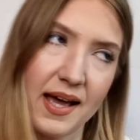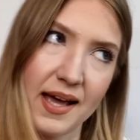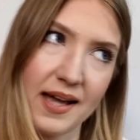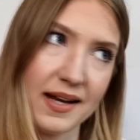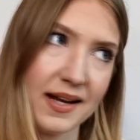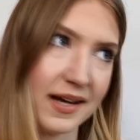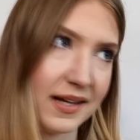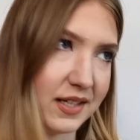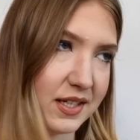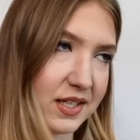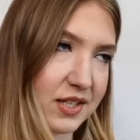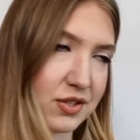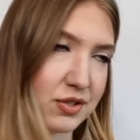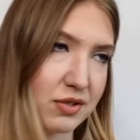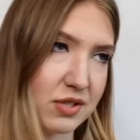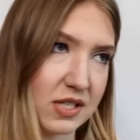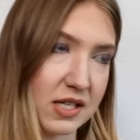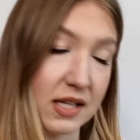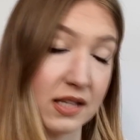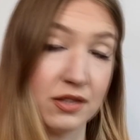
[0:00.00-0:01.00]
and I need
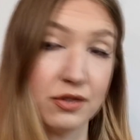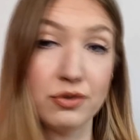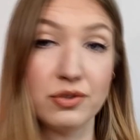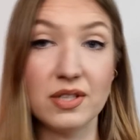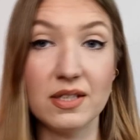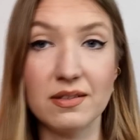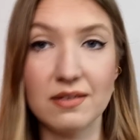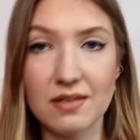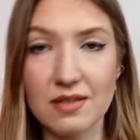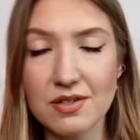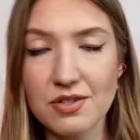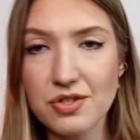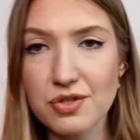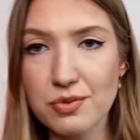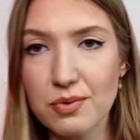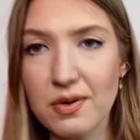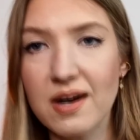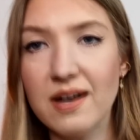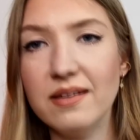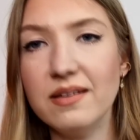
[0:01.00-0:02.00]
to tell you that
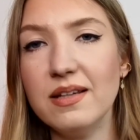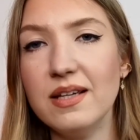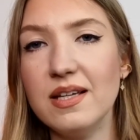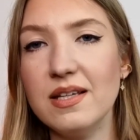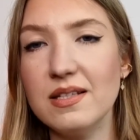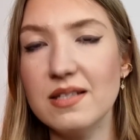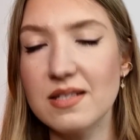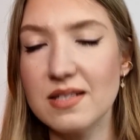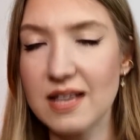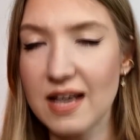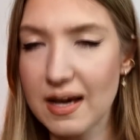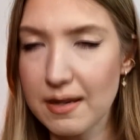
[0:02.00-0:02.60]
this one is